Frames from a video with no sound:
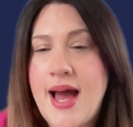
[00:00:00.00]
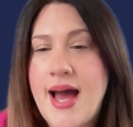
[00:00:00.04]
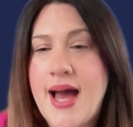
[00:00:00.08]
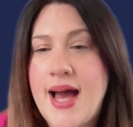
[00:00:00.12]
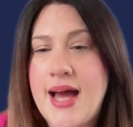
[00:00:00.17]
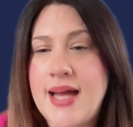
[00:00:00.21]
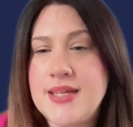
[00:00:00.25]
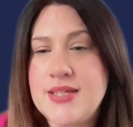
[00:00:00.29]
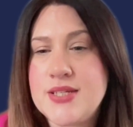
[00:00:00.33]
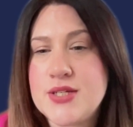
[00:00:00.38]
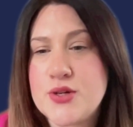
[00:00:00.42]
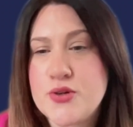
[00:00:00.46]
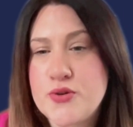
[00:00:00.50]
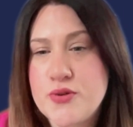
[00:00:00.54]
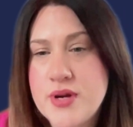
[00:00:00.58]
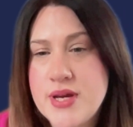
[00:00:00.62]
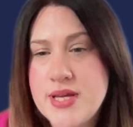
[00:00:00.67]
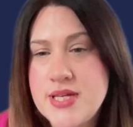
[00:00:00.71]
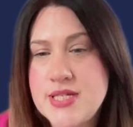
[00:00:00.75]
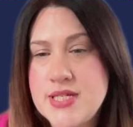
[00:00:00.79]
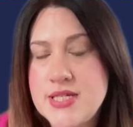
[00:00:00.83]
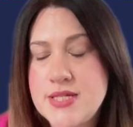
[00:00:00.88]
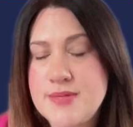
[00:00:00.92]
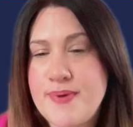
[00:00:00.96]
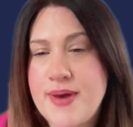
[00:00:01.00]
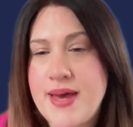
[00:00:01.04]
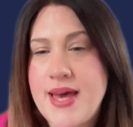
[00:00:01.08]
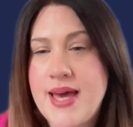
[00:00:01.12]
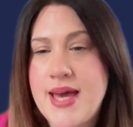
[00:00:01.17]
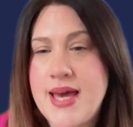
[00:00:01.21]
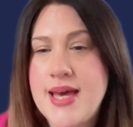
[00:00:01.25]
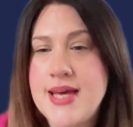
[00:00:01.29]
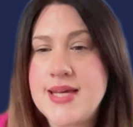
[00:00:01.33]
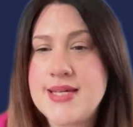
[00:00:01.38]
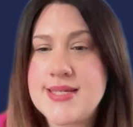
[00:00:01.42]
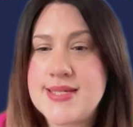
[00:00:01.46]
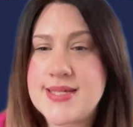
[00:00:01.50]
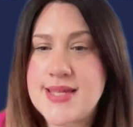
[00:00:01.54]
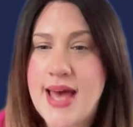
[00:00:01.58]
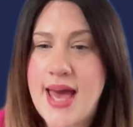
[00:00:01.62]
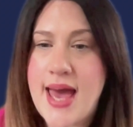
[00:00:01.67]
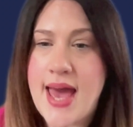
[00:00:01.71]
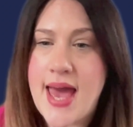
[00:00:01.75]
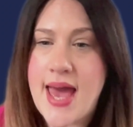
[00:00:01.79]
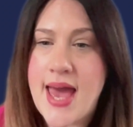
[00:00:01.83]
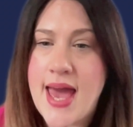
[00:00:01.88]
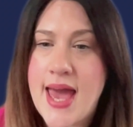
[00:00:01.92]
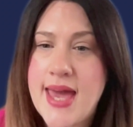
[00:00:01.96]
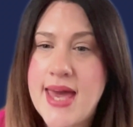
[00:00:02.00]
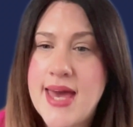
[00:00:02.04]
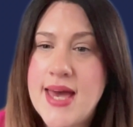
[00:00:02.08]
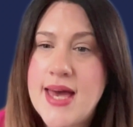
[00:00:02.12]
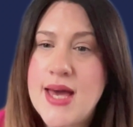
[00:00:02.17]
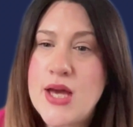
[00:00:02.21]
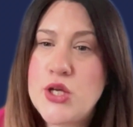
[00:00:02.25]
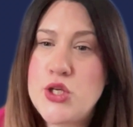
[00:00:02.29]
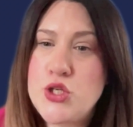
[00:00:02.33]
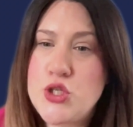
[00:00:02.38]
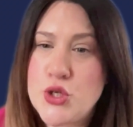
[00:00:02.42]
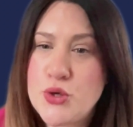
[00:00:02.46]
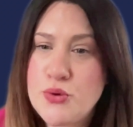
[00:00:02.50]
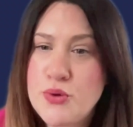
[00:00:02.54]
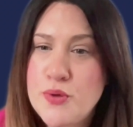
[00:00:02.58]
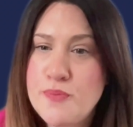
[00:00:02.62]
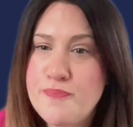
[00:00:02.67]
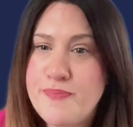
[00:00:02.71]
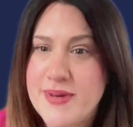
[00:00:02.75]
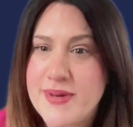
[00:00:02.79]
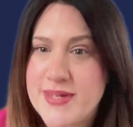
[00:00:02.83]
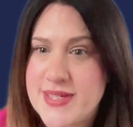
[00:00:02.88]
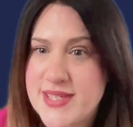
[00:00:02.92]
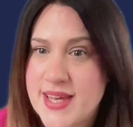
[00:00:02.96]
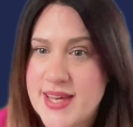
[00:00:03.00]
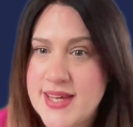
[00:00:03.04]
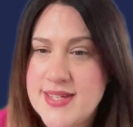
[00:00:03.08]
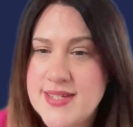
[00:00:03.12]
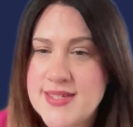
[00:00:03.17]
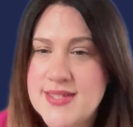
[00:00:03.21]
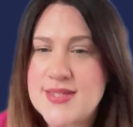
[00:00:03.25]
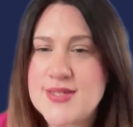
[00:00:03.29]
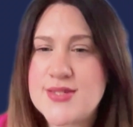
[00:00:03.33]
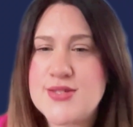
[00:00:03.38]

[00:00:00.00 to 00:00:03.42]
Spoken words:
And Crysp is a dual business.